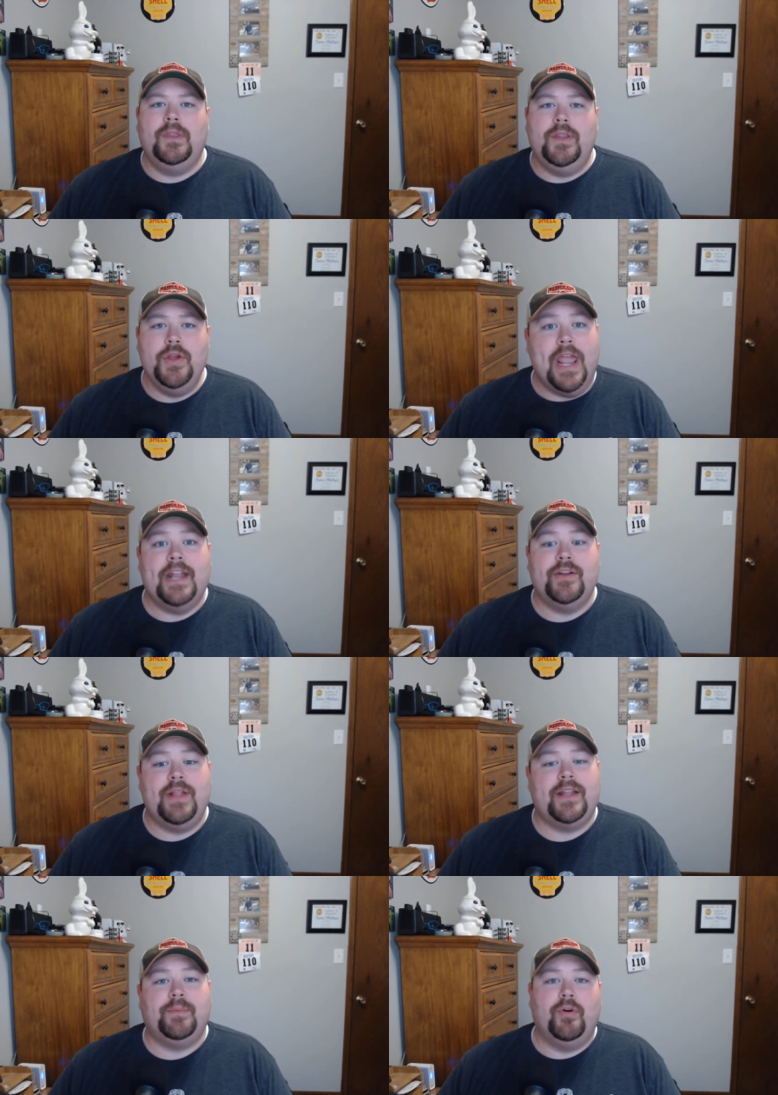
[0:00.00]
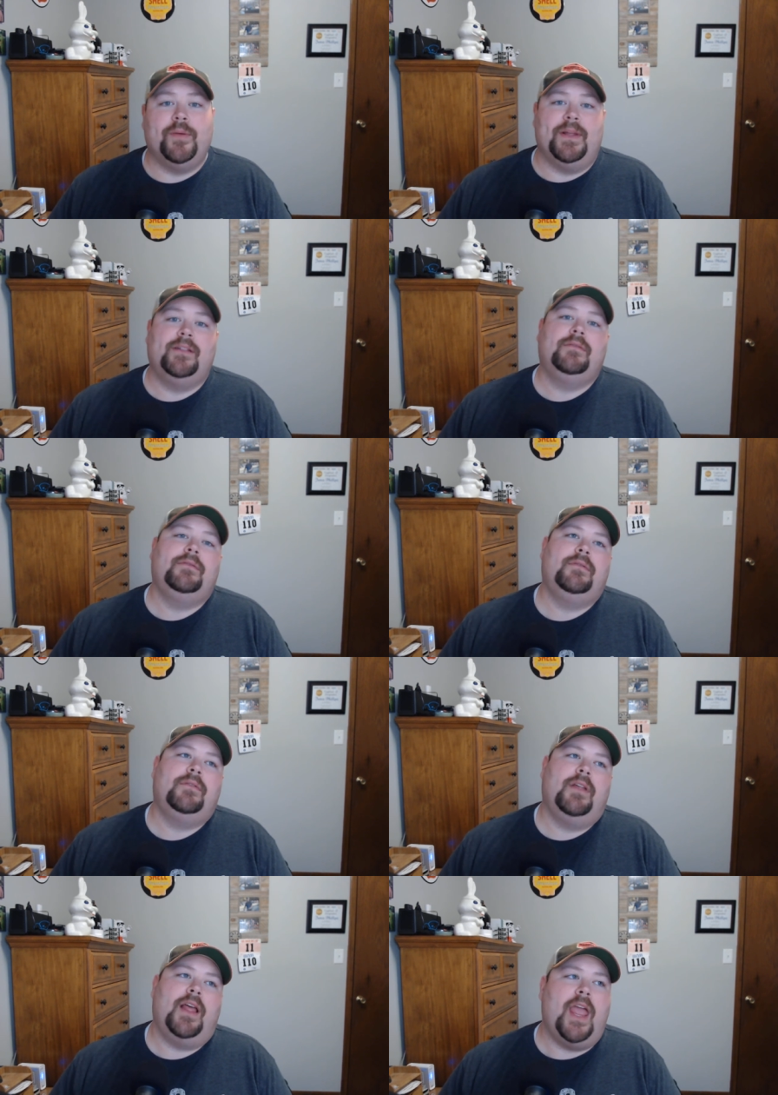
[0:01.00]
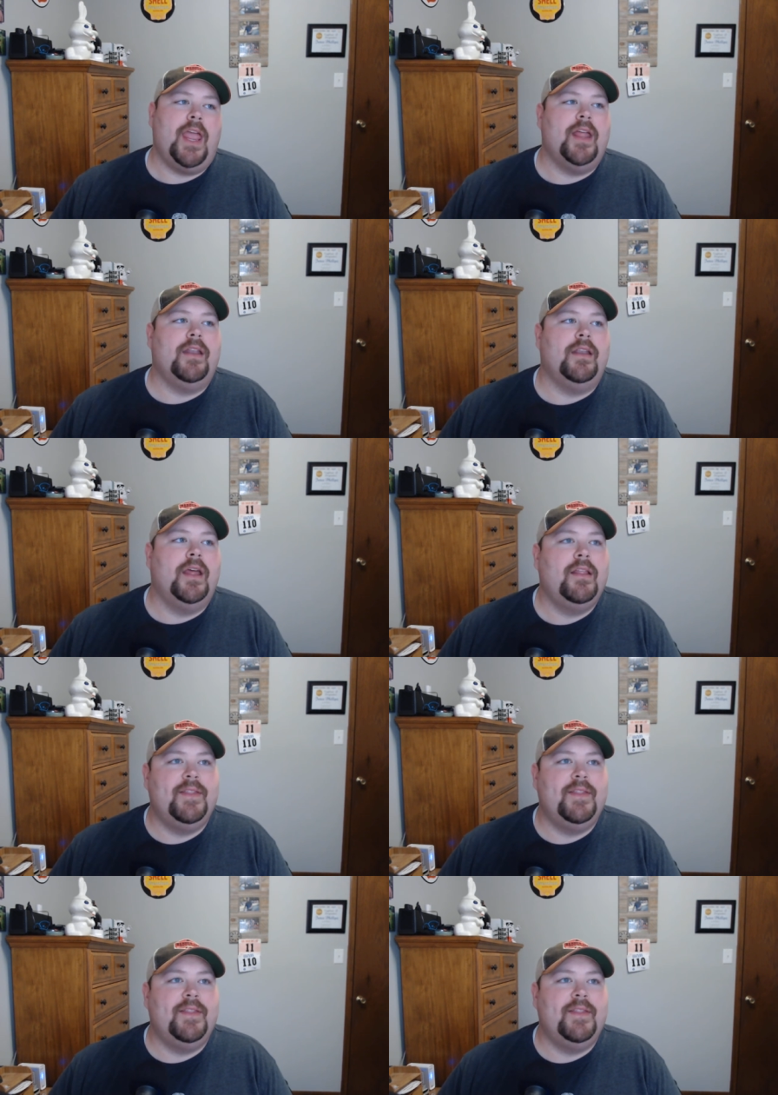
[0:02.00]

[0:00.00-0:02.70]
you can't do that deployment in